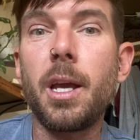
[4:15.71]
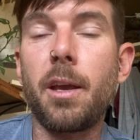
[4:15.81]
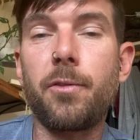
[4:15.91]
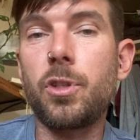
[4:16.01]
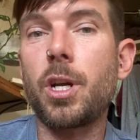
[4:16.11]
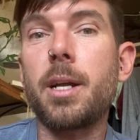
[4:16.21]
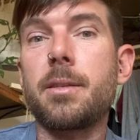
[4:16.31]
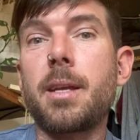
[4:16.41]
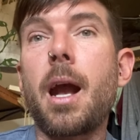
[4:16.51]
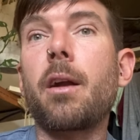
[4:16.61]
If you try and
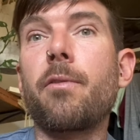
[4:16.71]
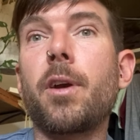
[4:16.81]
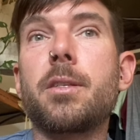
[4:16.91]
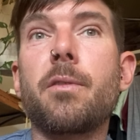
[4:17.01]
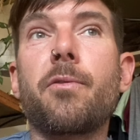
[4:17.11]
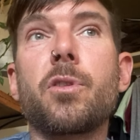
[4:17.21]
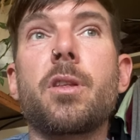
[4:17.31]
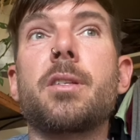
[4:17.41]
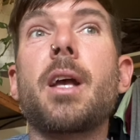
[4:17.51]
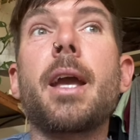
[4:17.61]
sacrifice it for
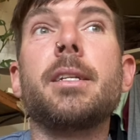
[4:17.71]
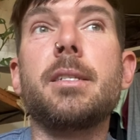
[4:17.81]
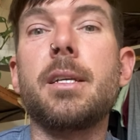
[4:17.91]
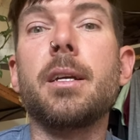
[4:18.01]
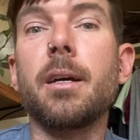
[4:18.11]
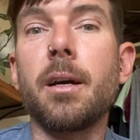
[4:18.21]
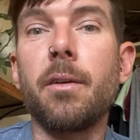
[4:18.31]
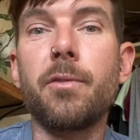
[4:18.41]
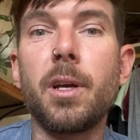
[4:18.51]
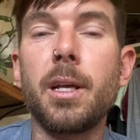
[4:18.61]
this idea
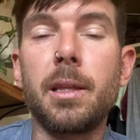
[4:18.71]
of